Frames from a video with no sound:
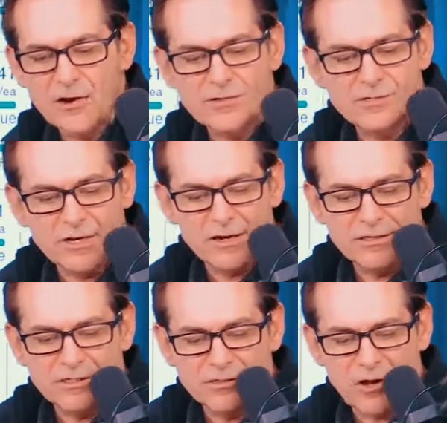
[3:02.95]
Here's
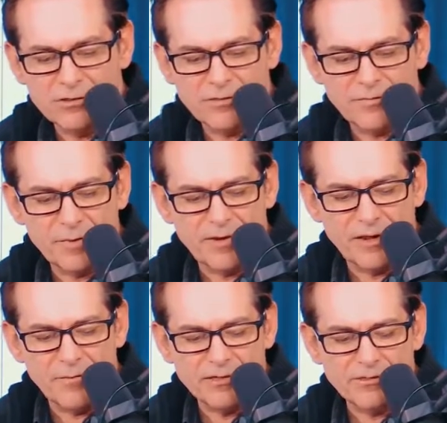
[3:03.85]
this is also from the
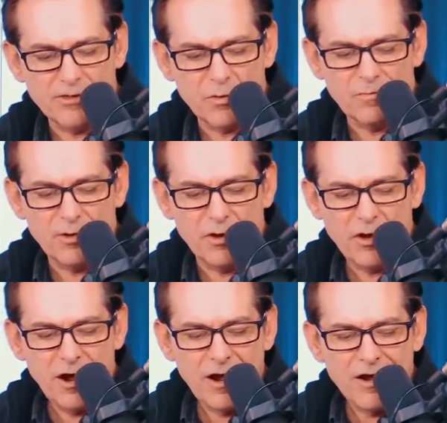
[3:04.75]
Daily Mail. It says they were below.